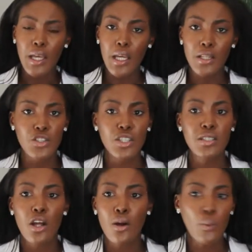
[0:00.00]
and
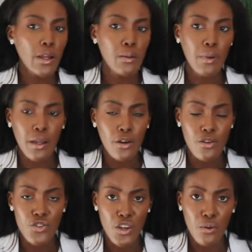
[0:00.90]
just our wedding
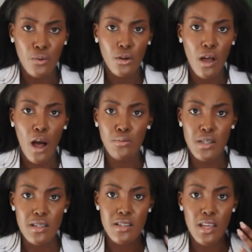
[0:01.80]
binder in general
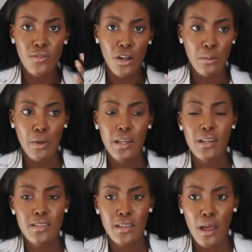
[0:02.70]
helped us save a lot of
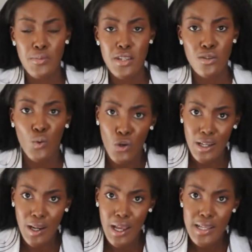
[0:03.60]
money because it kept us
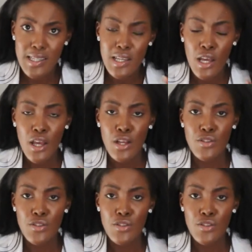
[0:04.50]
organized.